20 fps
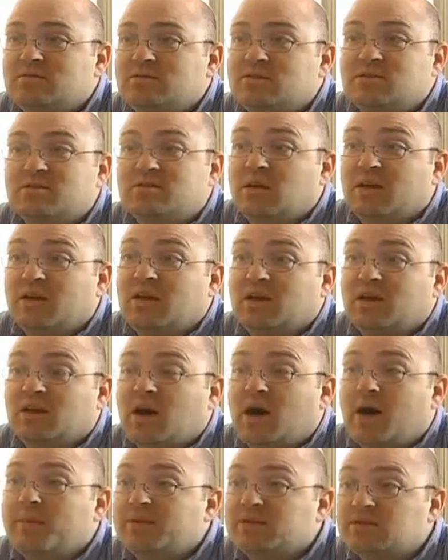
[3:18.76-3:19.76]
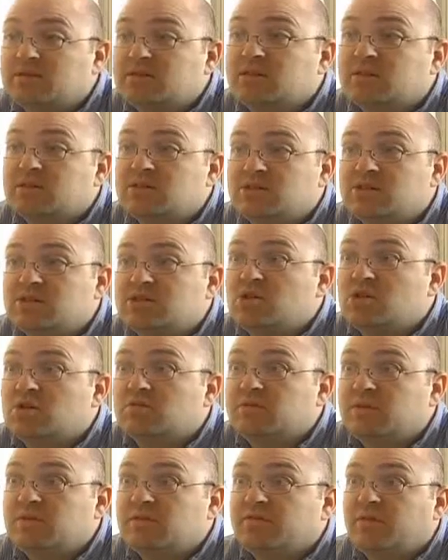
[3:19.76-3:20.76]
just, again, common sense. Just
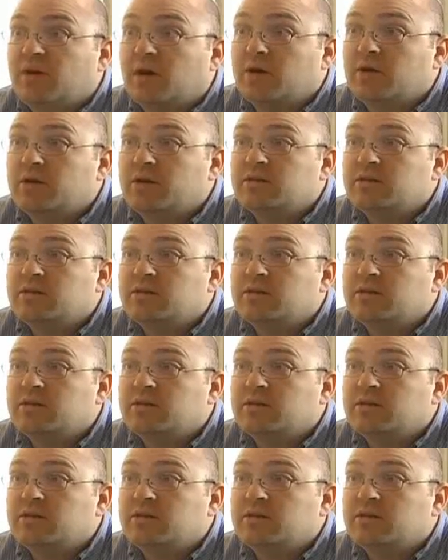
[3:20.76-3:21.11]
don't leave the fire